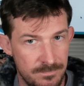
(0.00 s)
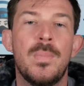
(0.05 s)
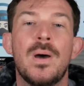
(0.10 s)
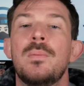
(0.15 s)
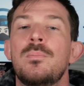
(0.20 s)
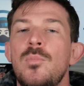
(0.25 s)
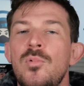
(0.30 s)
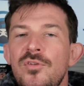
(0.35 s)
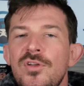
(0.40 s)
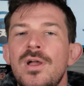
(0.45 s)

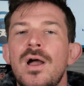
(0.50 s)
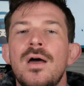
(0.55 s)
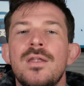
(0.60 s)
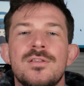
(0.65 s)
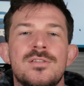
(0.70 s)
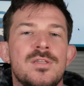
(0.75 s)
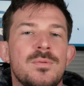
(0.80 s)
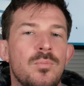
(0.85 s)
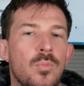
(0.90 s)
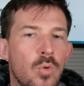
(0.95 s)
But moving on to
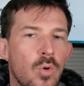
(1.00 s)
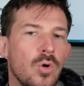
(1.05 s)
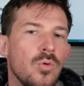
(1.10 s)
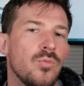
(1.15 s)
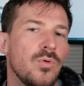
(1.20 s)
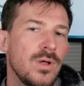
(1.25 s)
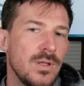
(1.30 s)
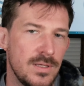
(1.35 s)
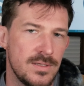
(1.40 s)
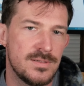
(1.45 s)
some more
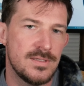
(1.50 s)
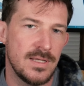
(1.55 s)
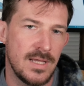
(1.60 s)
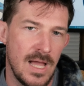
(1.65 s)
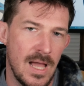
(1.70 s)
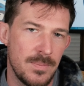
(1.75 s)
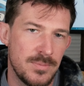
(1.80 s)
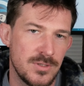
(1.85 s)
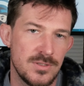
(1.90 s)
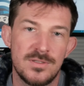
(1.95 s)
realistic
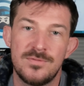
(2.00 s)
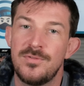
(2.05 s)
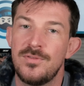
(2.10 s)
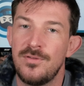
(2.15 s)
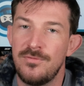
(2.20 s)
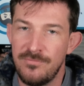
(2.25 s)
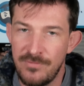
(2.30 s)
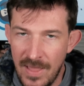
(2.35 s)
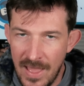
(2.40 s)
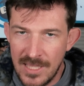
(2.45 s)
options for
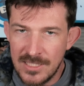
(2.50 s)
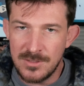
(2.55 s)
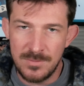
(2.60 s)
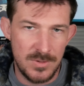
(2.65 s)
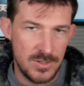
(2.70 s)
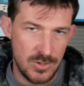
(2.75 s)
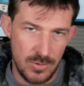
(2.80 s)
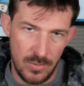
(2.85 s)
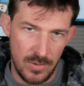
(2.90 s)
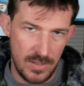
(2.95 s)
the vast
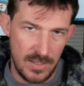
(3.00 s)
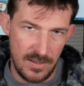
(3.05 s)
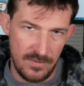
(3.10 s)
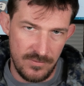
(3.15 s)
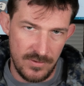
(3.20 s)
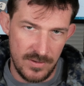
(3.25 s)
majority of